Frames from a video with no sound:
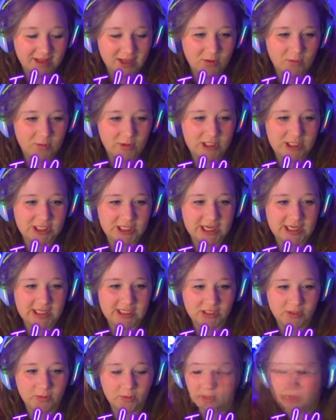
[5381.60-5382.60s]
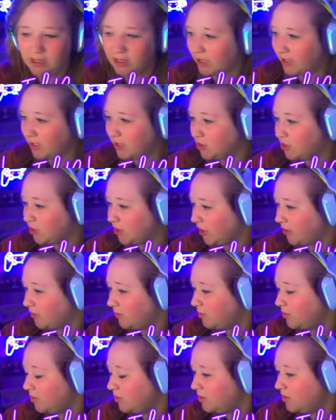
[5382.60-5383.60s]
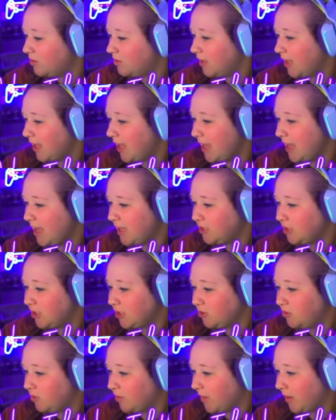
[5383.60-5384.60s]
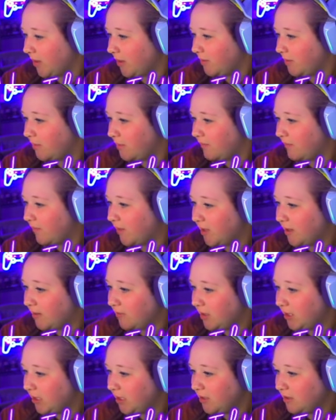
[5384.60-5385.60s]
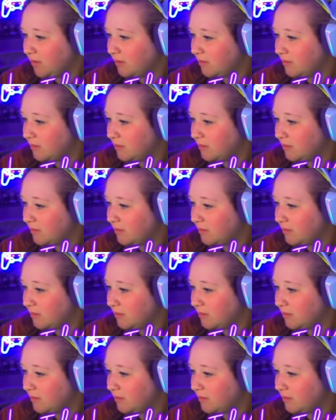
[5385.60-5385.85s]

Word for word: What chat do you want it in? General? Eh, general would probably be fine, right?